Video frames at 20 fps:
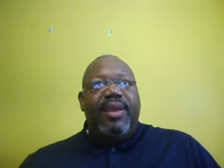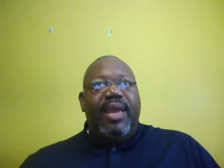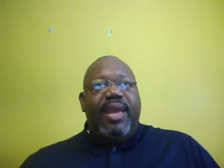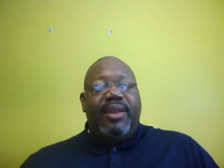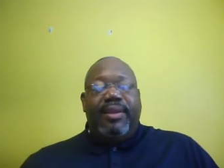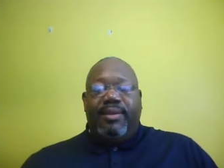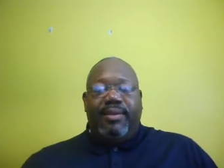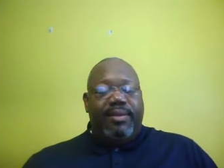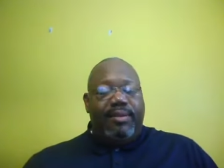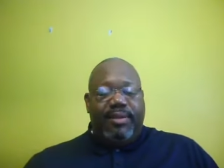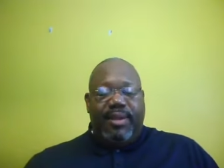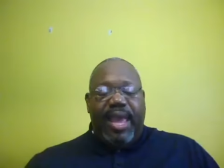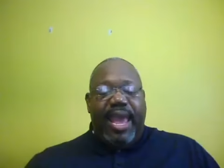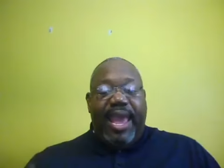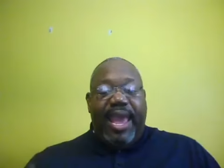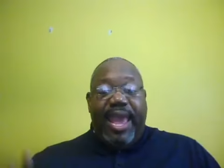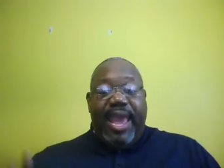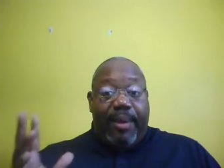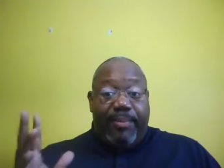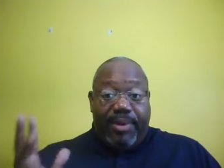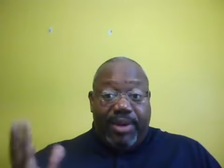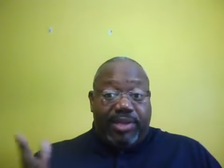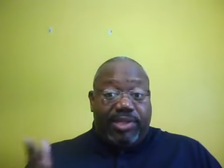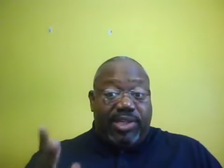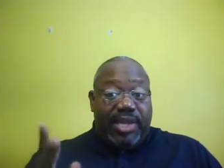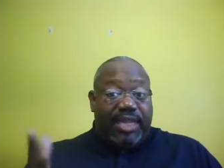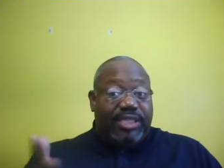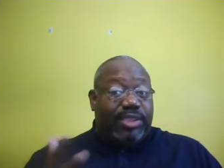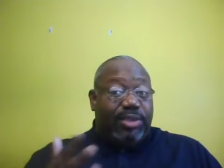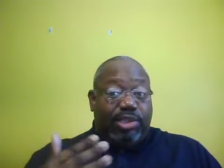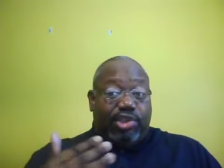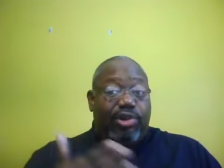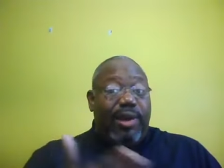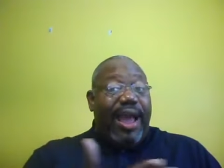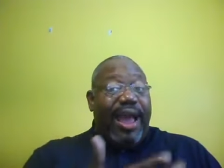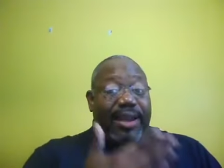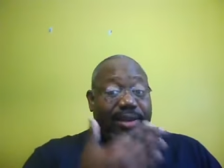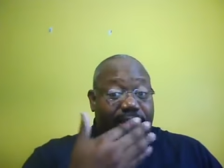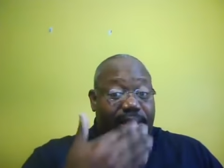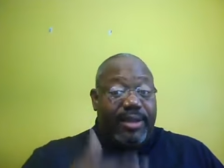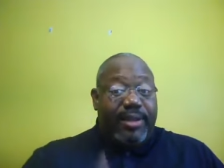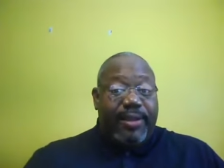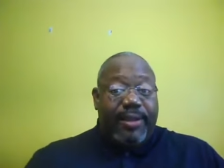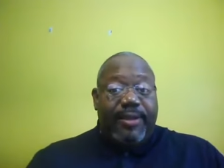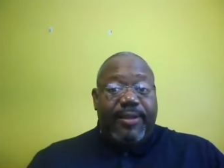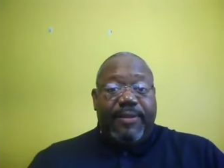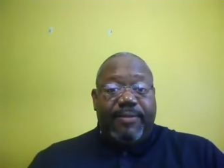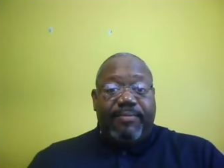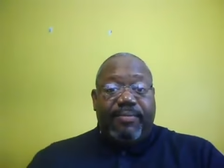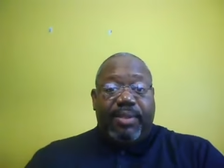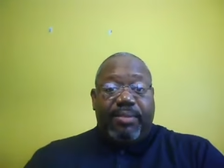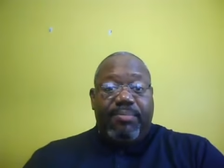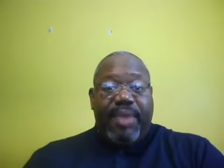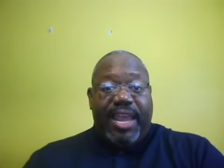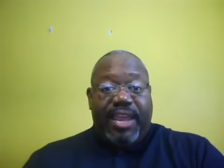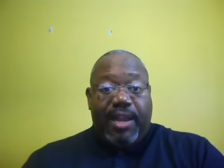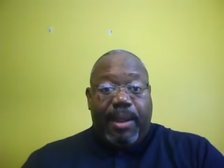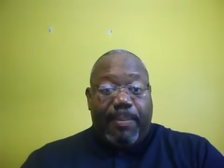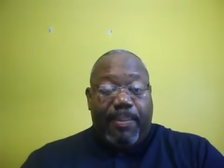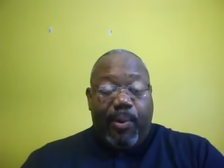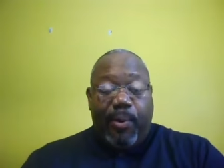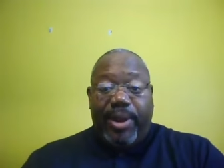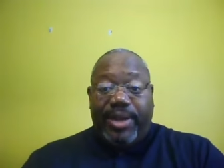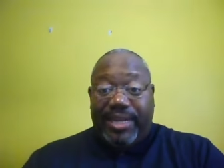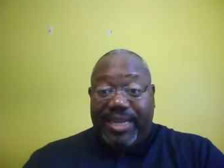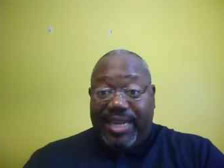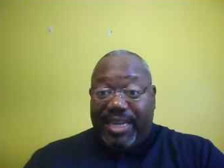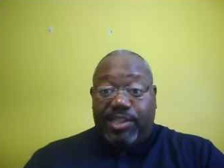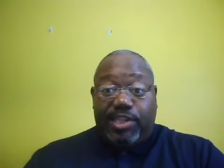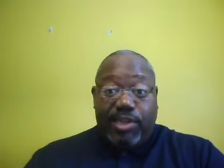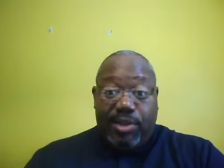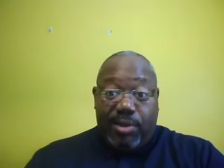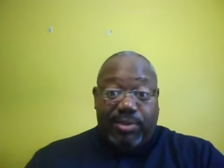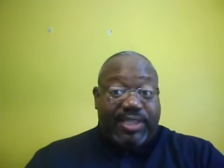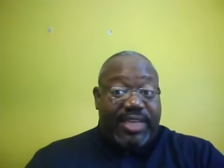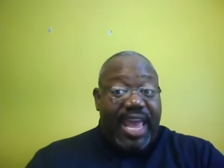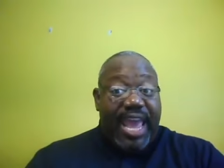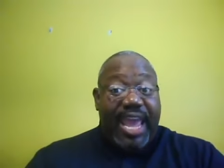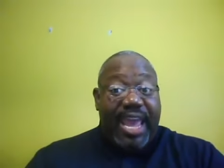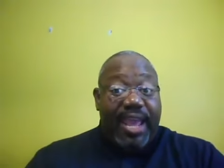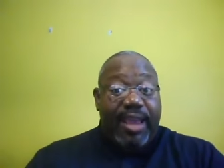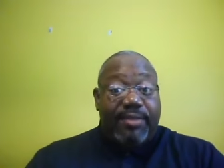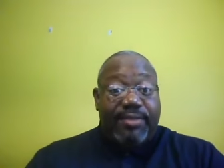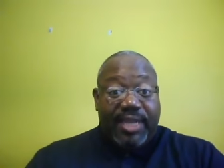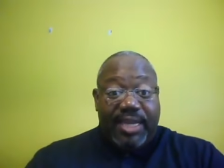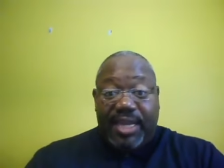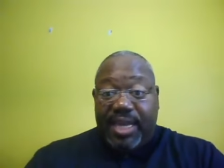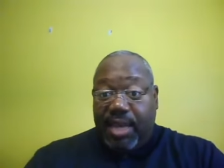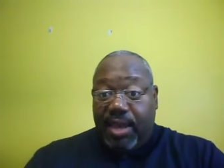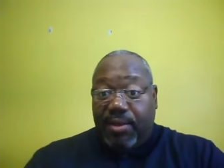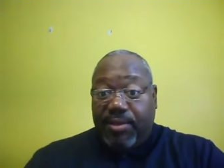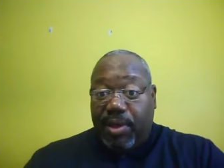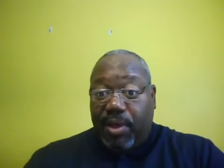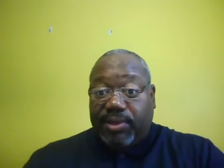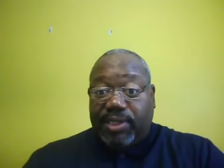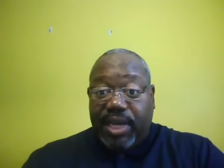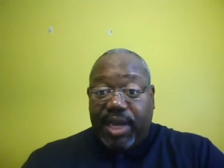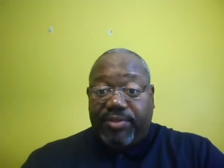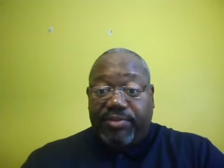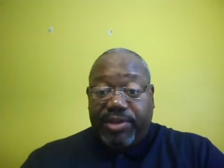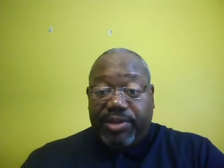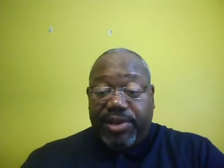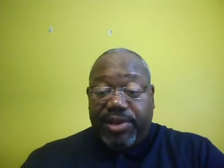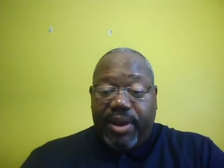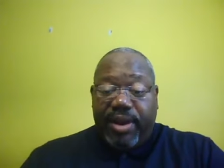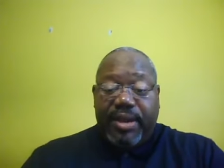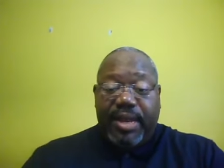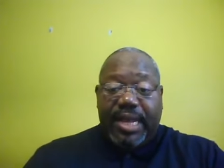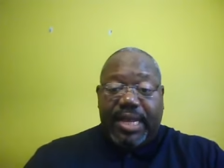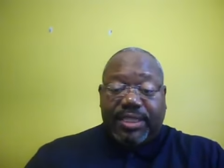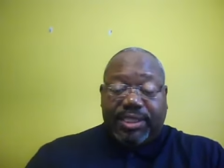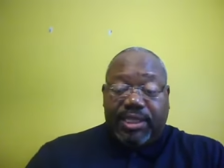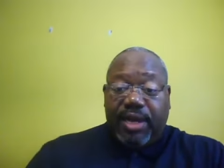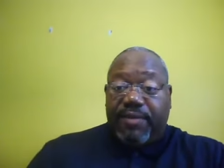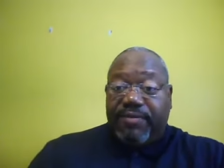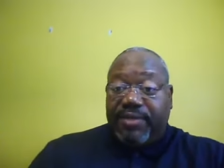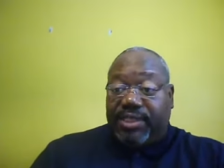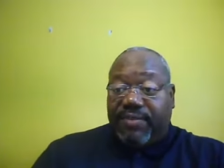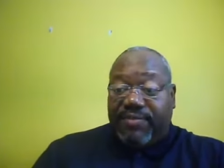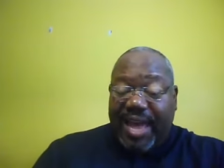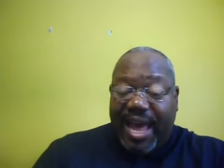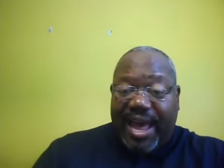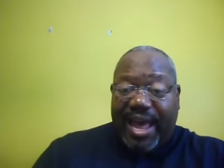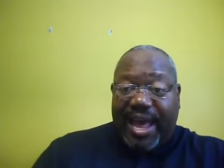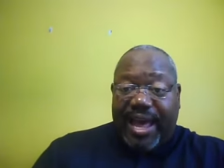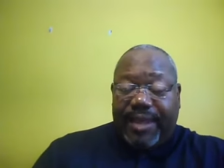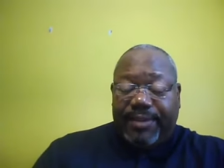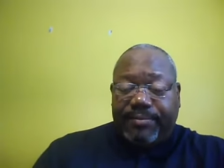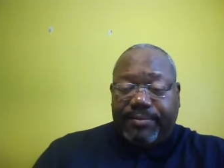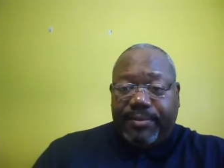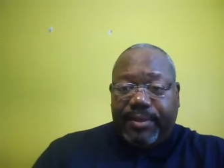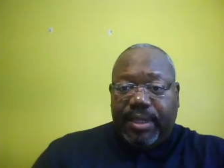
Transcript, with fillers: And Ahab would have justly tried to make it a point to get to those caves and kill those hundred servants of God.